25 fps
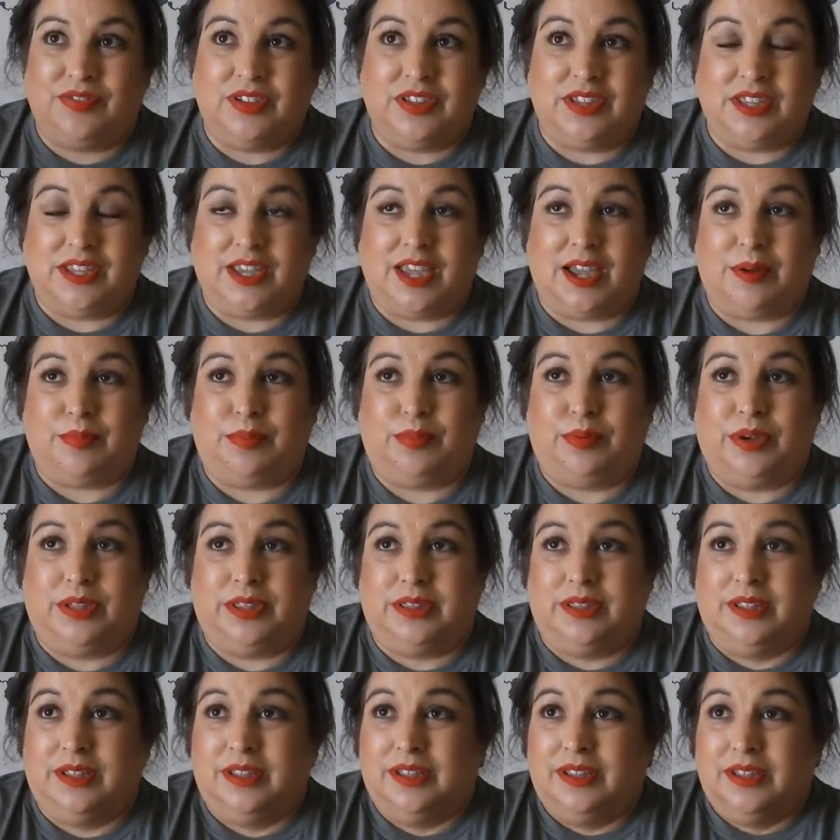of filling up
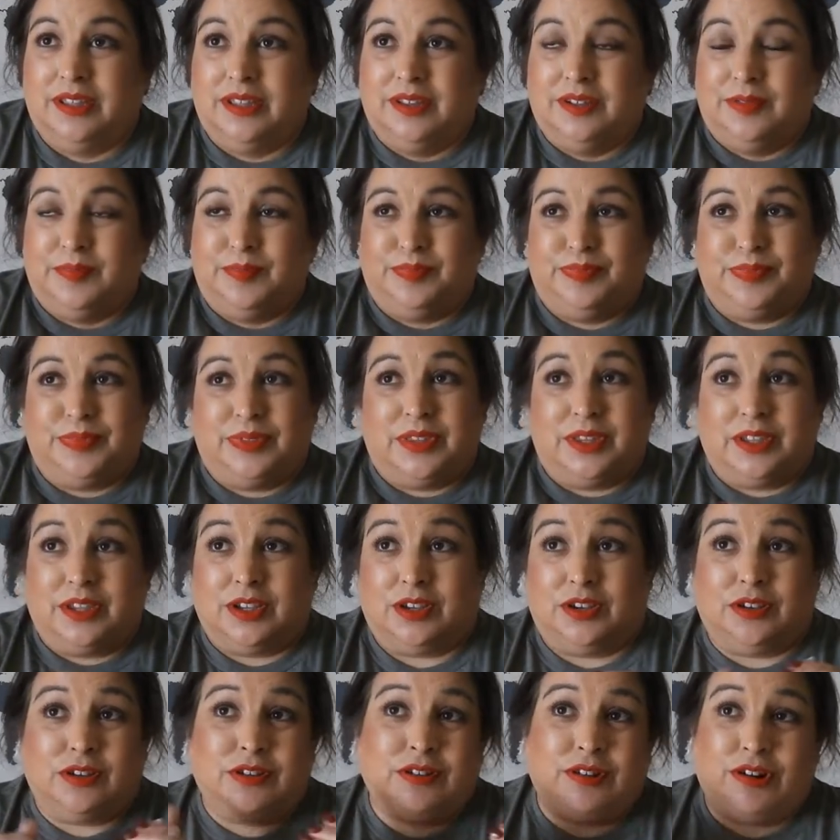with
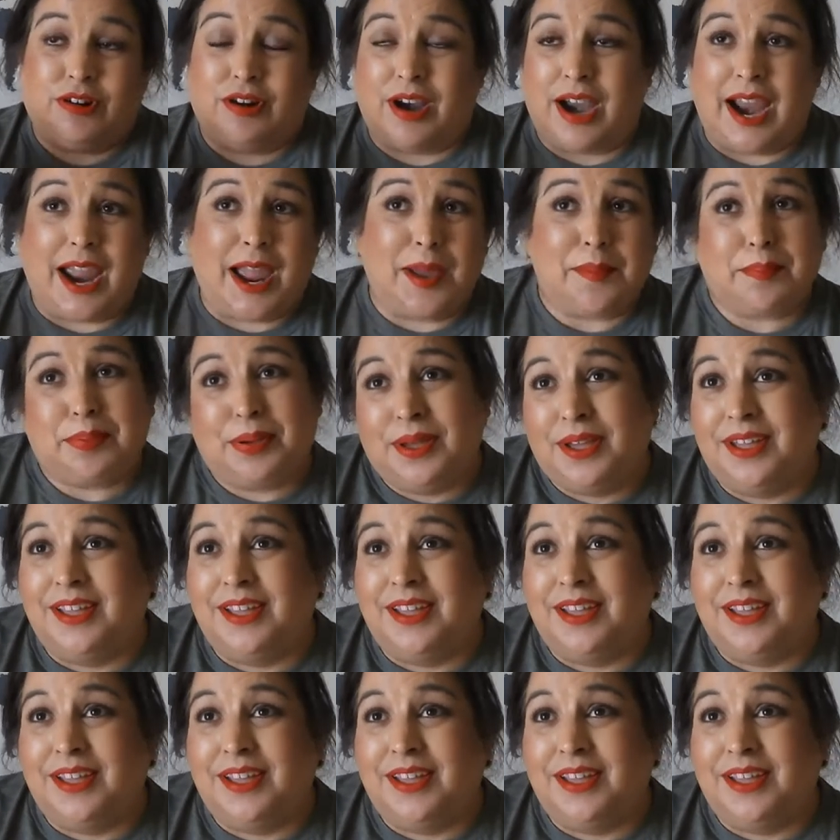crap,